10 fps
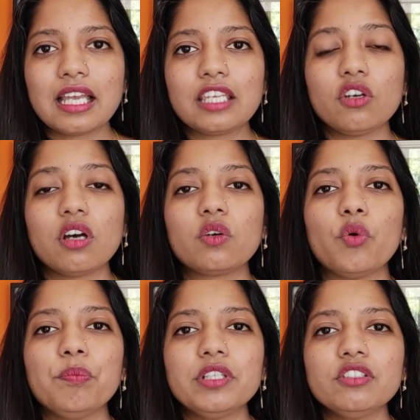you are
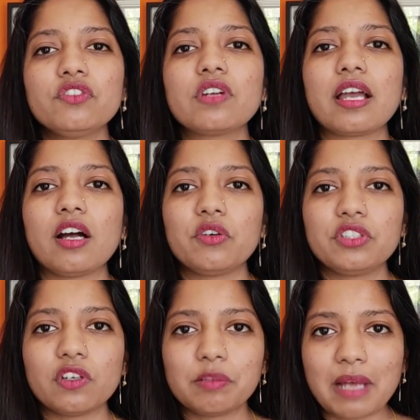open to try
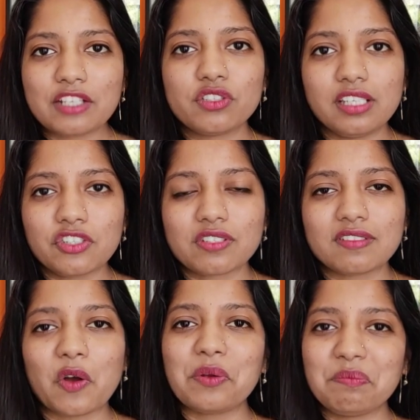out your
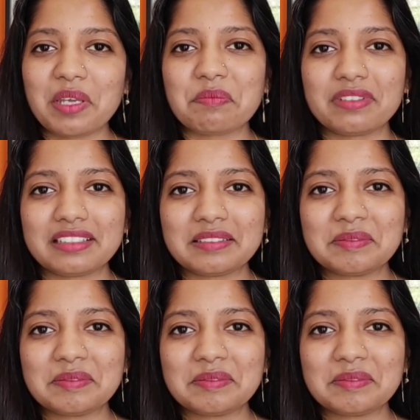imagination on paper.